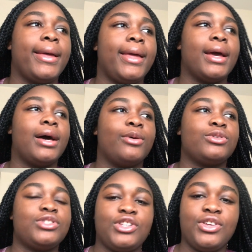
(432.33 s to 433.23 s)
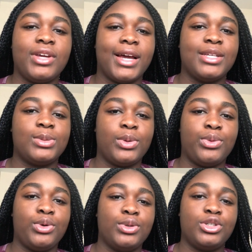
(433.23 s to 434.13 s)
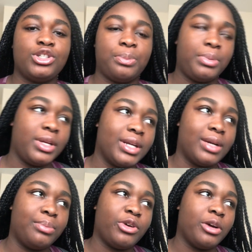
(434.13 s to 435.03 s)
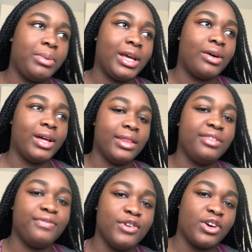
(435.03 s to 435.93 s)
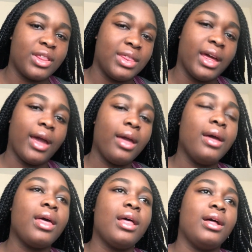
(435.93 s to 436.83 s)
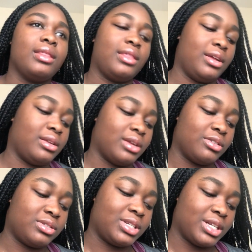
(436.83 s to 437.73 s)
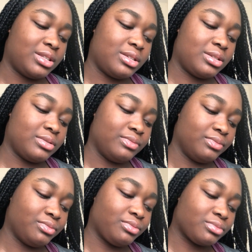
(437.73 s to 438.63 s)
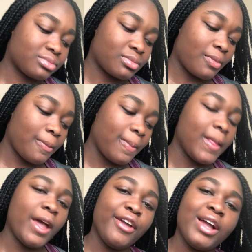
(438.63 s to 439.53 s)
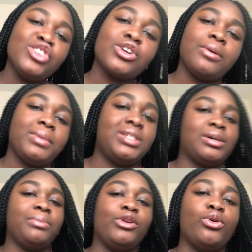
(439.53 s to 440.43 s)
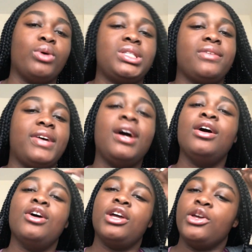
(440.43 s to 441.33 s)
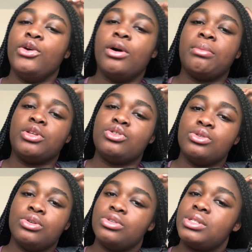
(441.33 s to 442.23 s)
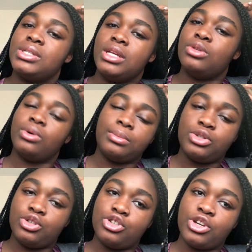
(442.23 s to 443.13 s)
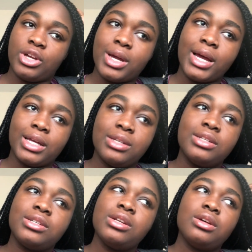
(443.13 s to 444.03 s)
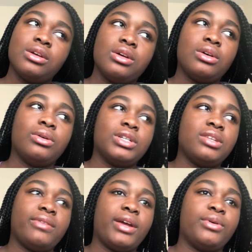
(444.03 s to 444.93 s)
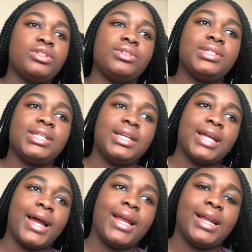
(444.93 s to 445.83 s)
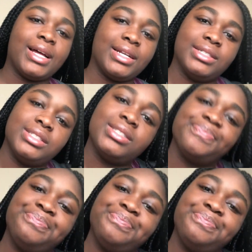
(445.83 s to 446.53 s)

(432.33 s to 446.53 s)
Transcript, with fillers: yeah i'll see you guys when we go shopping and probably i'll end the vlog there then i'll start yeah you guys should comment down below whatever you want me to see want me to show you guys whatever you want to see in ireland